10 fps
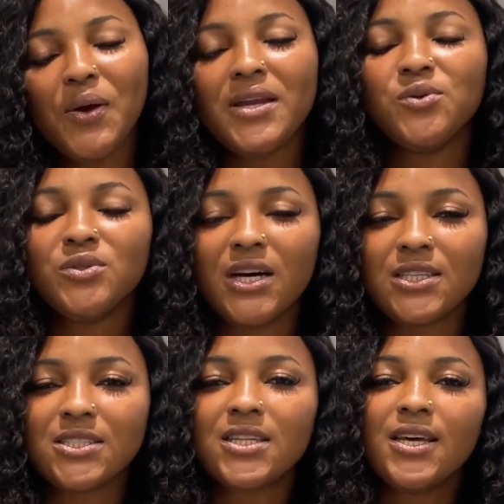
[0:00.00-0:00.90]
I know
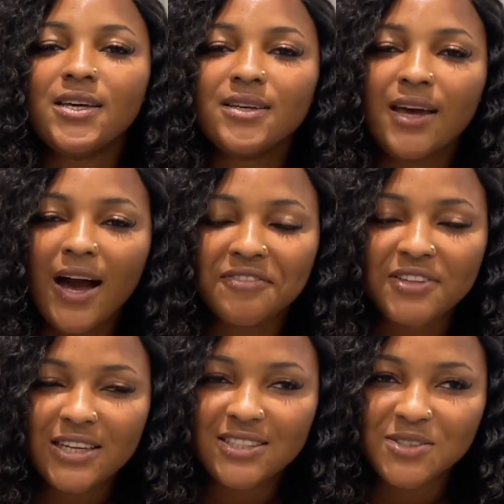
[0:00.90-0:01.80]
that
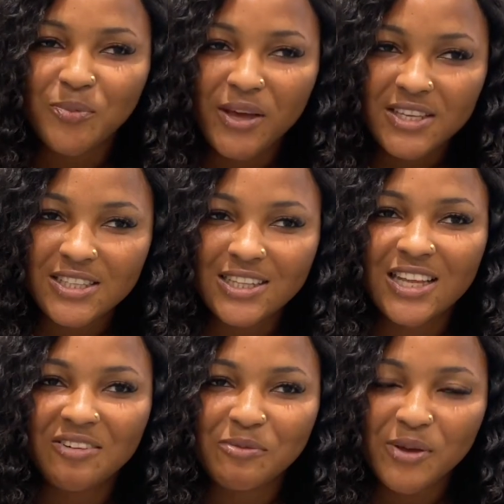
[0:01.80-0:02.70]
after this begging that
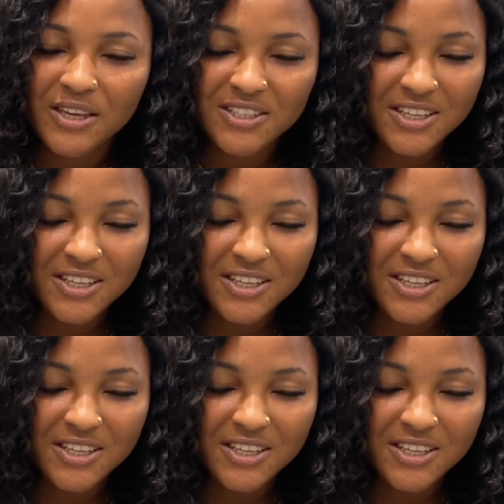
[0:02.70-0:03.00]
I beg,